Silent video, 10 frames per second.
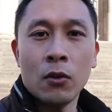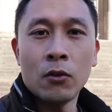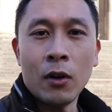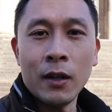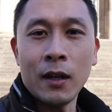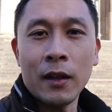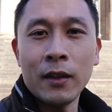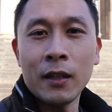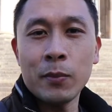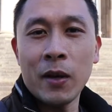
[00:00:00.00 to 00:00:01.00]
Right, I
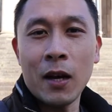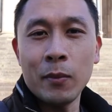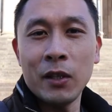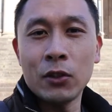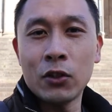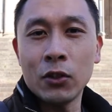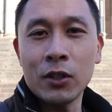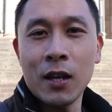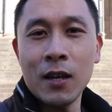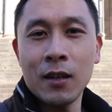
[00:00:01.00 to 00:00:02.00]
think it's behind me
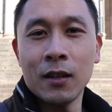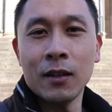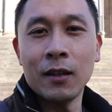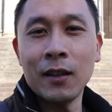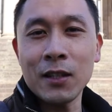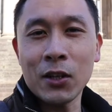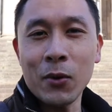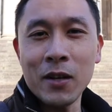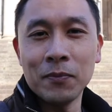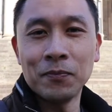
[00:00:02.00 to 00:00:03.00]
just here. Let's go
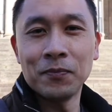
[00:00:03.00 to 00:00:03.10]
in.